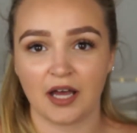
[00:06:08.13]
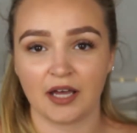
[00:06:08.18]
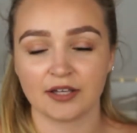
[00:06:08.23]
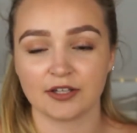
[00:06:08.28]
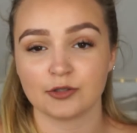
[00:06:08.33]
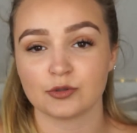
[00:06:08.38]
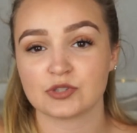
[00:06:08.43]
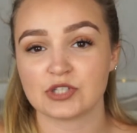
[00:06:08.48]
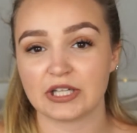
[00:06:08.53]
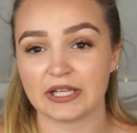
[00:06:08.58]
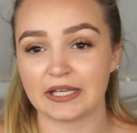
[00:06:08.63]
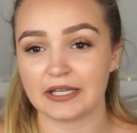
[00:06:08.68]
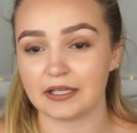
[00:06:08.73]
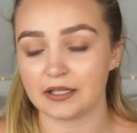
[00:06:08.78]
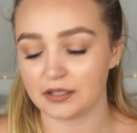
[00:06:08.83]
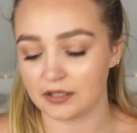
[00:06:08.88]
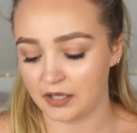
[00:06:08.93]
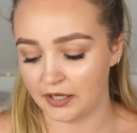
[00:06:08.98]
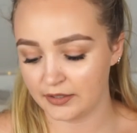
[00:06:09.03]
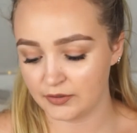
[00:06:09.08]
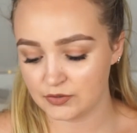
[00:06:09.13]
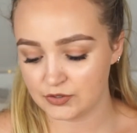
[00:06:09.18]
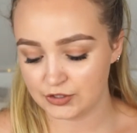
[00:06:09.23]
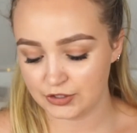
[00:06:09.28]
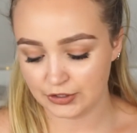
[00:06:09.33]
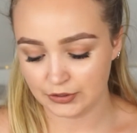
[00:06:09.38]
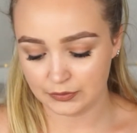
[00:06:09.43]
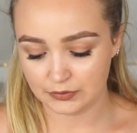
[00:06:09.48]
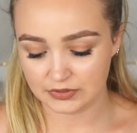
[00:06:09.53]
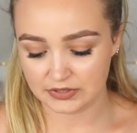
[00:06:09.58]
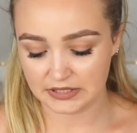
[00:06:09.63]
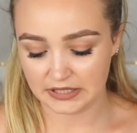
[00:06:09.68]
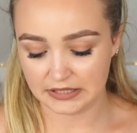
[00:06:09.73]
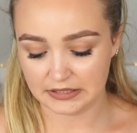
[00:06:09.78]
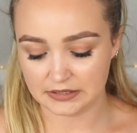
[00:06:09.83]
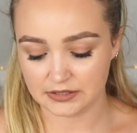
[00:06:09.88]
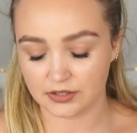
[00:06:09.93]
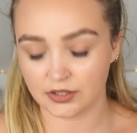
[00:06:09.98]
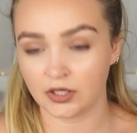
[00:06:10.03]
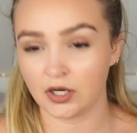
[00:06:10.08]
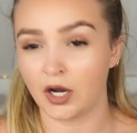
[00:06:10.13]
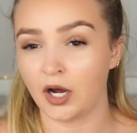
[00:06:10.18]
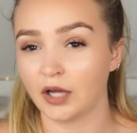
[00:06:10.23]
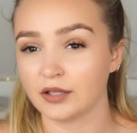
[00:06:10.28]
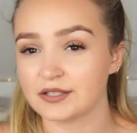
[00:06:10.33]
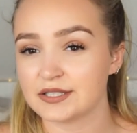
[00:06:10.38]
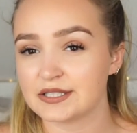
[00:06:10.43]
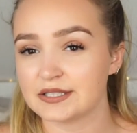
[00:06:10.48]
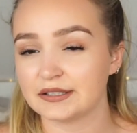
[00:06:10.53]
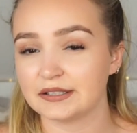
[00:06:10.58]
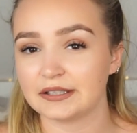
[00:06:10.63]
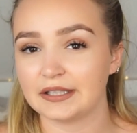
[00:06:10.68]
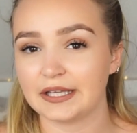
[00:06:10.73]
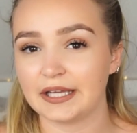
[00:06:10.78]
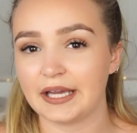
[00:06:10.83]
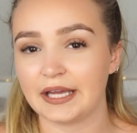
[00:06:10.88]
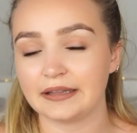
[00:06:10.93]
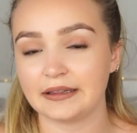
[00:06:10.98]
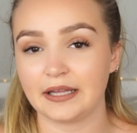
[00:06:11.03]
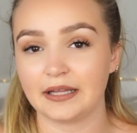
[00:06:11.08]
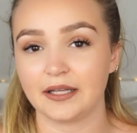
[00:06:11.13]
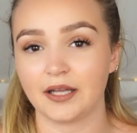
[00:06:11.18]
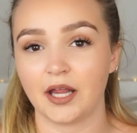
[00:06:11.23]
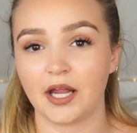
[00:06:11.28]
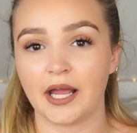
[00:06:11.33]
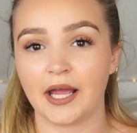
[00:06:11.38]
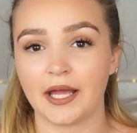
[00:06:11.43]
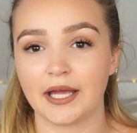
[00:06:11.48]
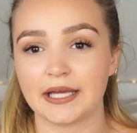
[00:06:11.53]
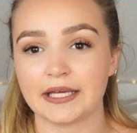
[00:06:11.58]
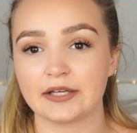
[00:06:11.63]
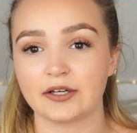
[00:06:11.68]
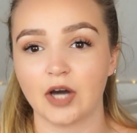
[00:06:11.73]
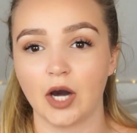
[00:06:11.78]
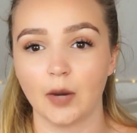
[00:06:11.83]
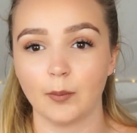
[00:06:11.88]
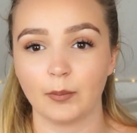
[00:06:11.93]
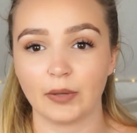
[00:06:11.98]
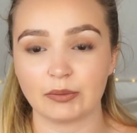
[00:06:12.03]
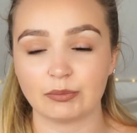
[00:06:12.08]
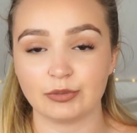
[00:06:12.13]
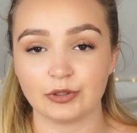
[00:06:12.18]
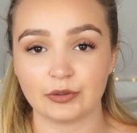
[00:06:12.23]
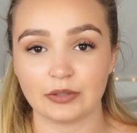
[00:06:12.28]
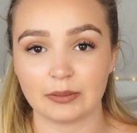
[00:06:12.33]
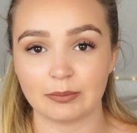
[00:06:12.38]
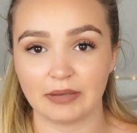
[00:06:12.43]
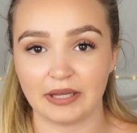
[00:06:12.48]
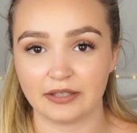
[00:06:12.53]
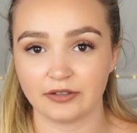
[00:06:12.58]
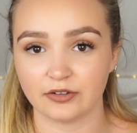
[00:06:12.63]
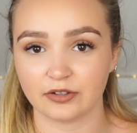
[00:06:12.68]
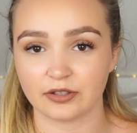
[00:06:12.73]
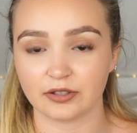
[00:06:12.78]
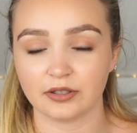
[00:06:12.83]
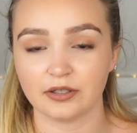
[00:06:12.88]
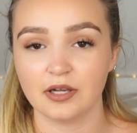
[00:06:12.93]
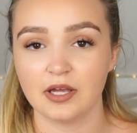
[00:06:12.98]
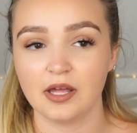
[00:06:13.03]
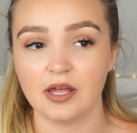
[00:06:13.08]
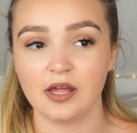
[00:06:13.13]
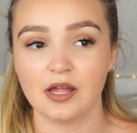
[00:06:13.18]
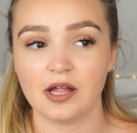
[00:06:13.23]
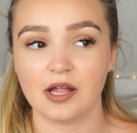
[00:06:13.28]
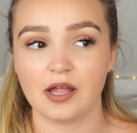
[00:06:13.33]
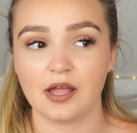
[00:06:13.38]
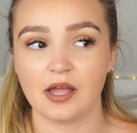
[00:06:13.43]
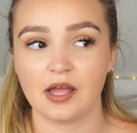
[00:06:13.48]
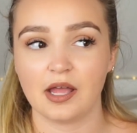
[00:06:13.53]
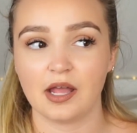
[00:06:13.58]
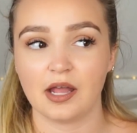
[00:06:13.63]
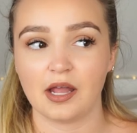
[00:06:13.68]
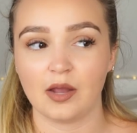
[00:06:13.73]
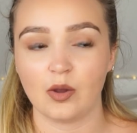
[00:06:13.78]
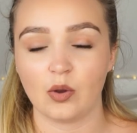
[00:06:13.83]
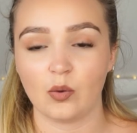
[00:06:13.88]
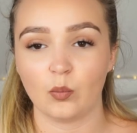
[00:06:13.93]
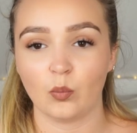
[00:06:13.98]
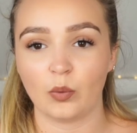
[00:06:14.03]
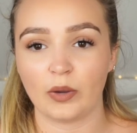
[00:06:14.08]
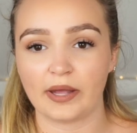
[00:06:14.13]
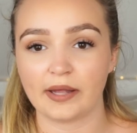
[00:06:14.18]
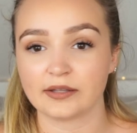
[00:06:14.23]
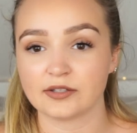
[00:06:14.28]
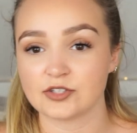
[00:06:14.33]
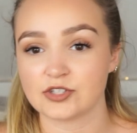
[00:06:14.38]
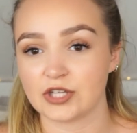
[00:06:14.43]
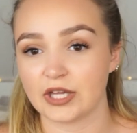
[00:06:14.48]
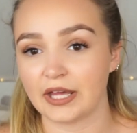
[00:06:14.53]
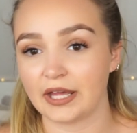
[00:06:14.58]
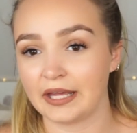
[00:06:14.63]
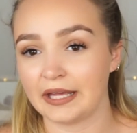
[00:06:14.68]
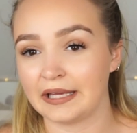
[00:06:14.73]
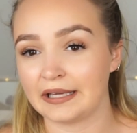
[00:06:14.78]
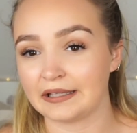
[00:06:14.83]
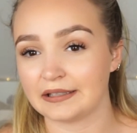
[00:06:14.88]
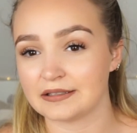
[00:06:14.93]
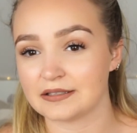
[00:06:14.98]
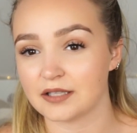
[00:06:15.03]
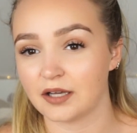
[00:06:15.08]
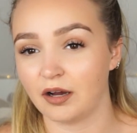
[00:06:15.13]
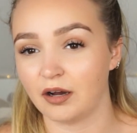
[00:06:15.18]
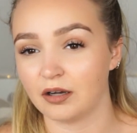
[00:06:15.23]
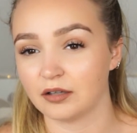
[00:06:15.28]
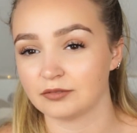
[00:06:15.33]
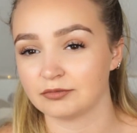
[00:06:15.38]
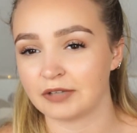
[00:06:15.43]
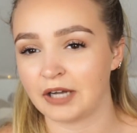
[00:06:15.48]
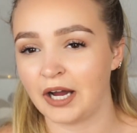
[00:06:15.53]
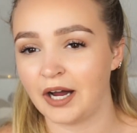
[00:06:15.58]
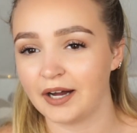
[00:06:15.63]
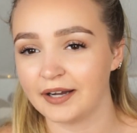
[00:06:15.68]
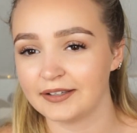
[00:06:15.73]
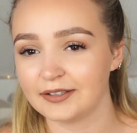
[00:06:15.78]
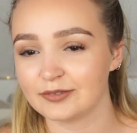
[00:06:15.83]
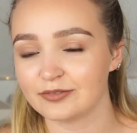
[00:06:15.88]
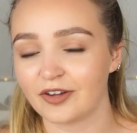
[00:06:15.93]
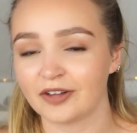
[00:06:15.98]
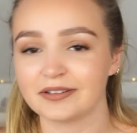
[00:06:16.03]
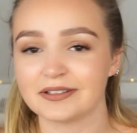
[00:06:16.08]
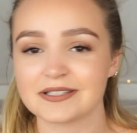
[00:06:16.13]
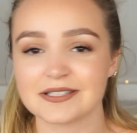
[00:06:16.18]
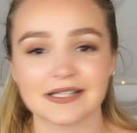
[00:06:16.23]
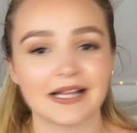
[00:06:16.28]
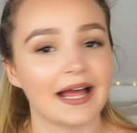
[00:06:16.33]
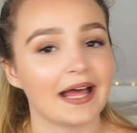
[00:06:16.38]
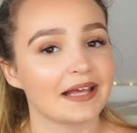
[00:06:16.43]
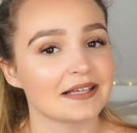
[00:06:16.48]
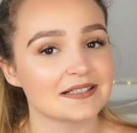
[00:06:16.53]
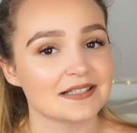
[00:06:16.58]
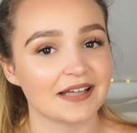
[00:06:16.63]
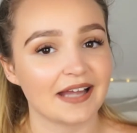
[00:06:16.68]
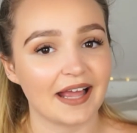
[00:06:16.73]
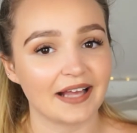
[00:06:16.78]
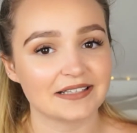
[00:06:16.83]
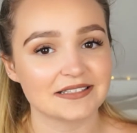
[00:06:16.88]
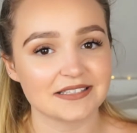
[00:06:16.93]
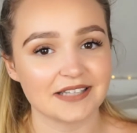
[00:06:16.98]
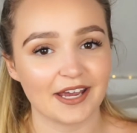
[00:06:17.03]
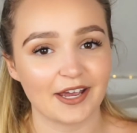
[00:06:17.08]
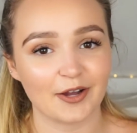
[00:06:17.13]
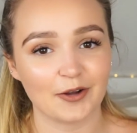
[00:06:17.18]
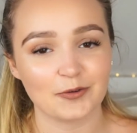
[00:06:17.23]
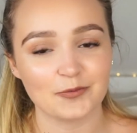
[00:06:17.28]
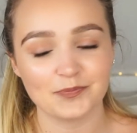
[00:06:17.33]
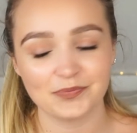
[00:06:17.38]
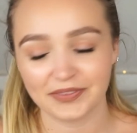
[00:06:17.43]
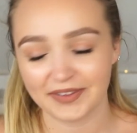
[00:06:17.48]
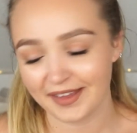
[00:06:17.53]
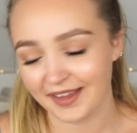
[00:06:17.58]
I used to use these constantly, and then I got my beauty blender, which is kind of on its last legs now,